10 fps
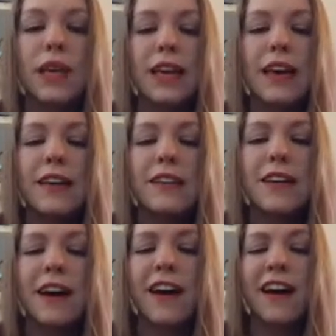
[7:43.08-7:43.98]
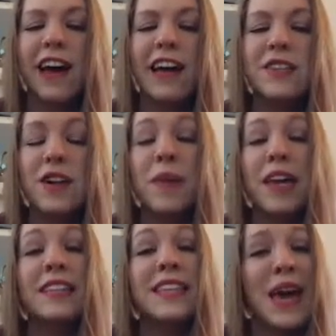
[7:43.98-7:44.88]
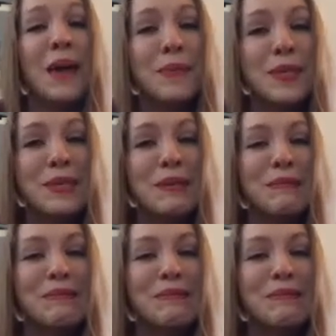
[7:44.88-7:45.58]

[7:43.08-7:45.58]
And I started making tapes